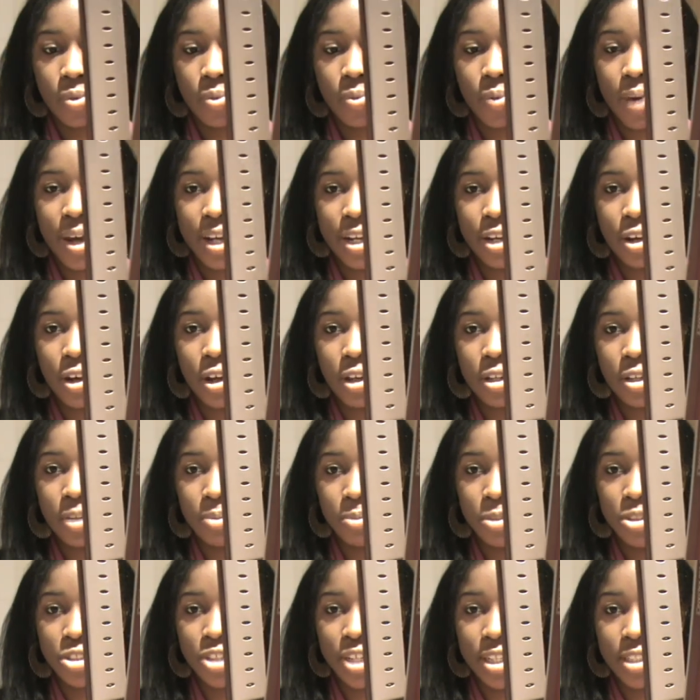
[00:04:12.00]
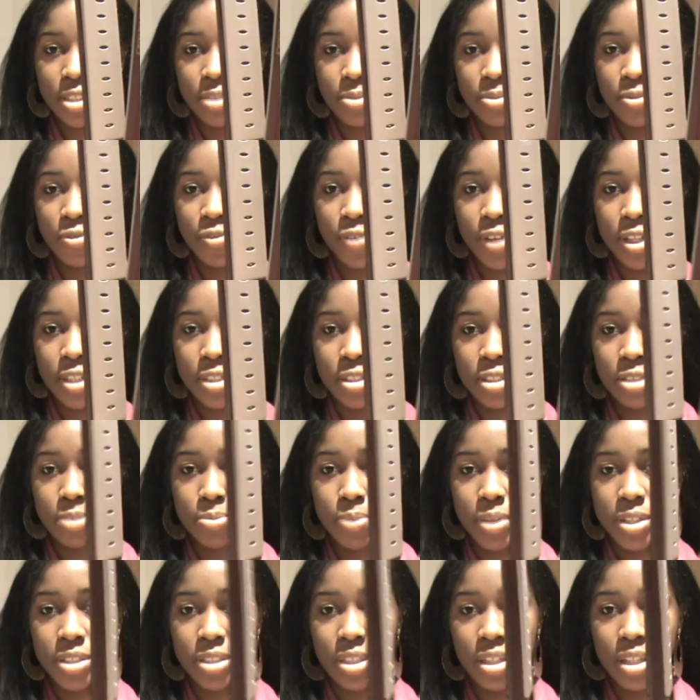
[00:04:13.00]
why they call them retractable fins is
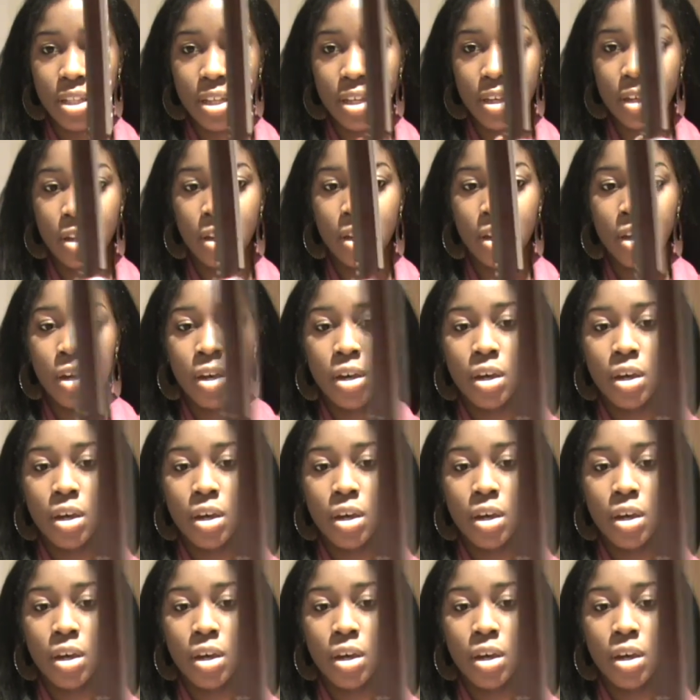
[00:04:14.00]
basically